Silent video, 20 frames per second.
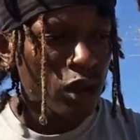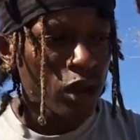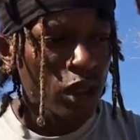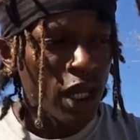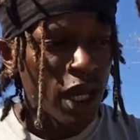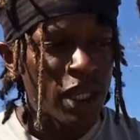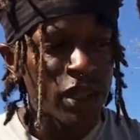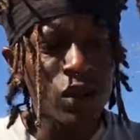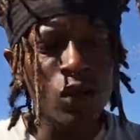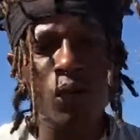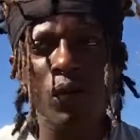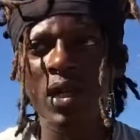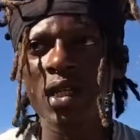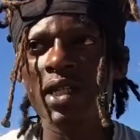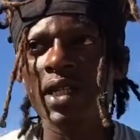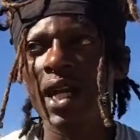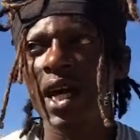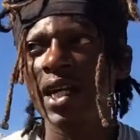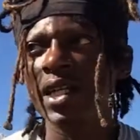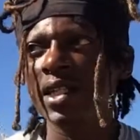And the
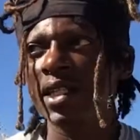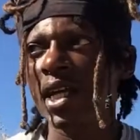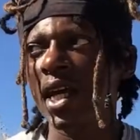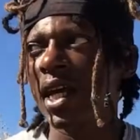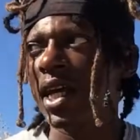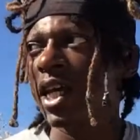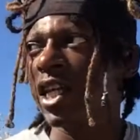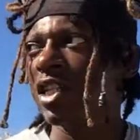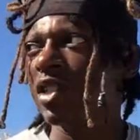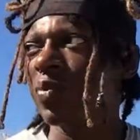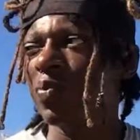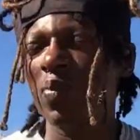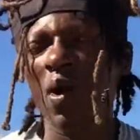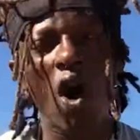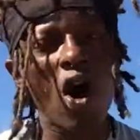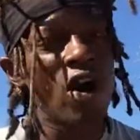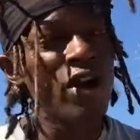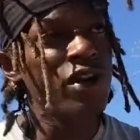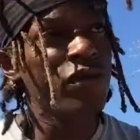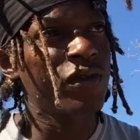reason I say it's
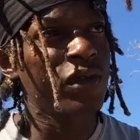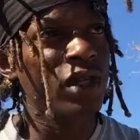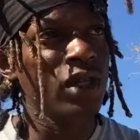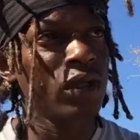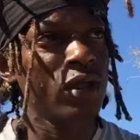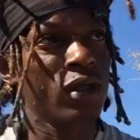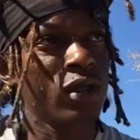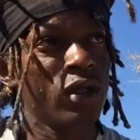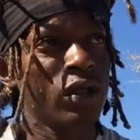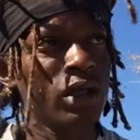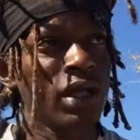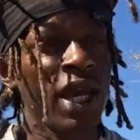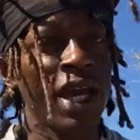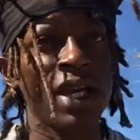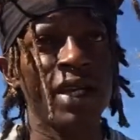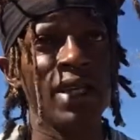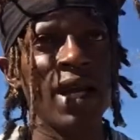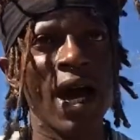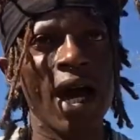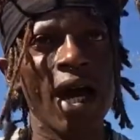part of it
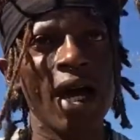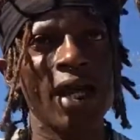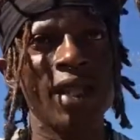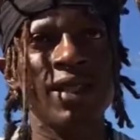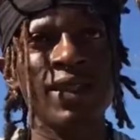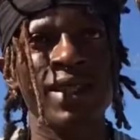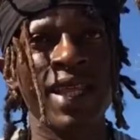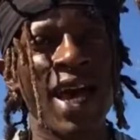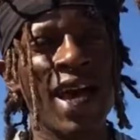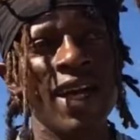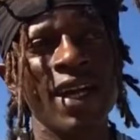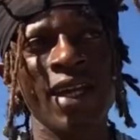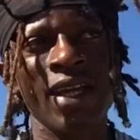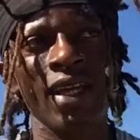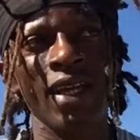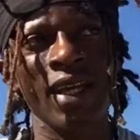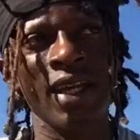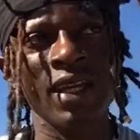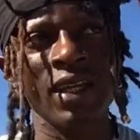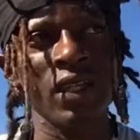and not that it
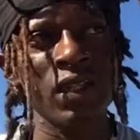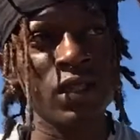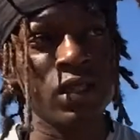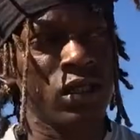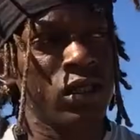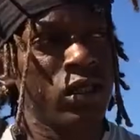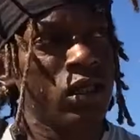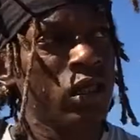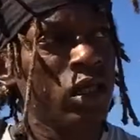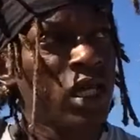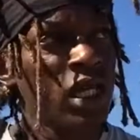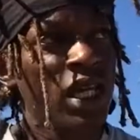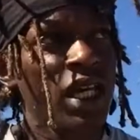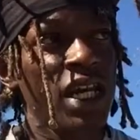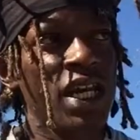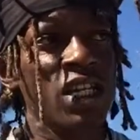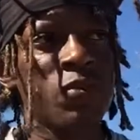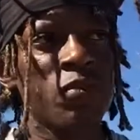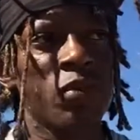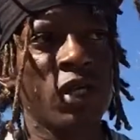is
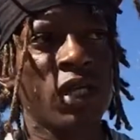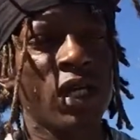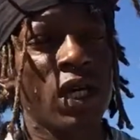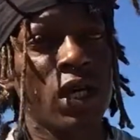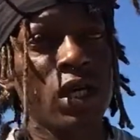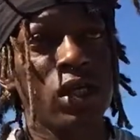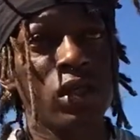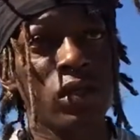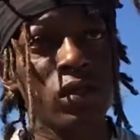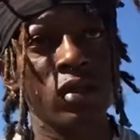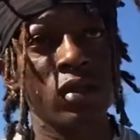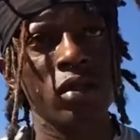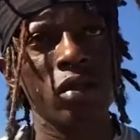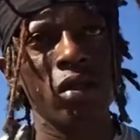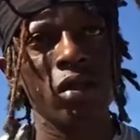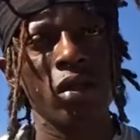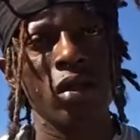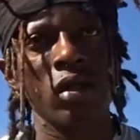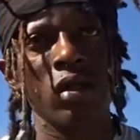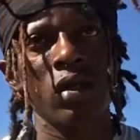because
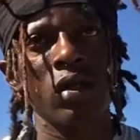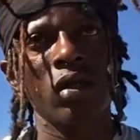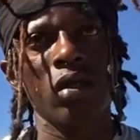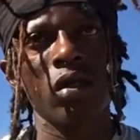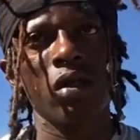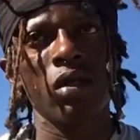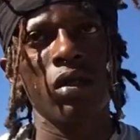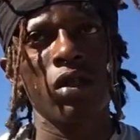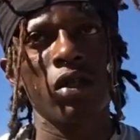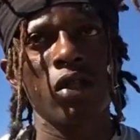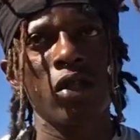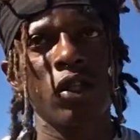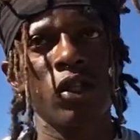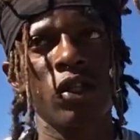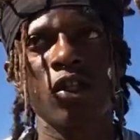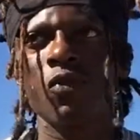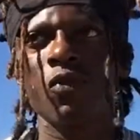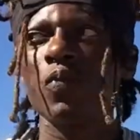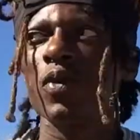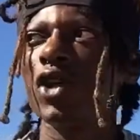
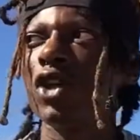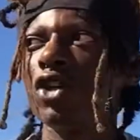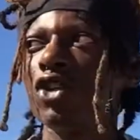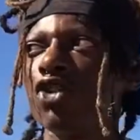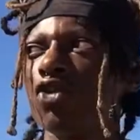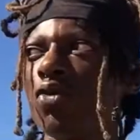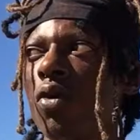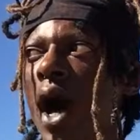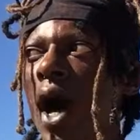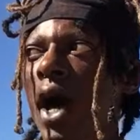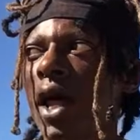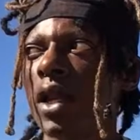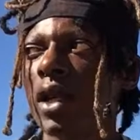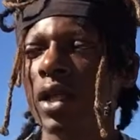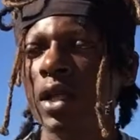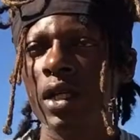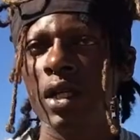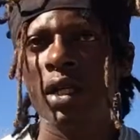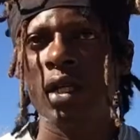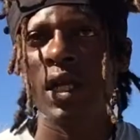
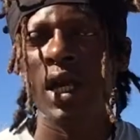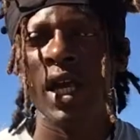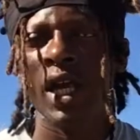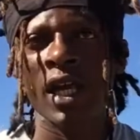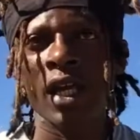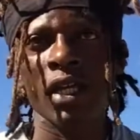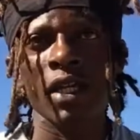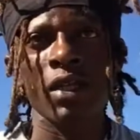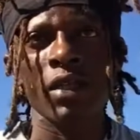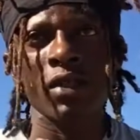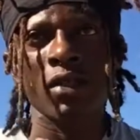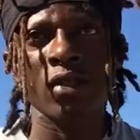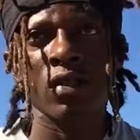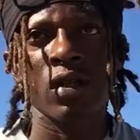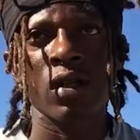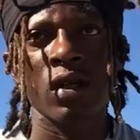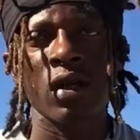spirituality is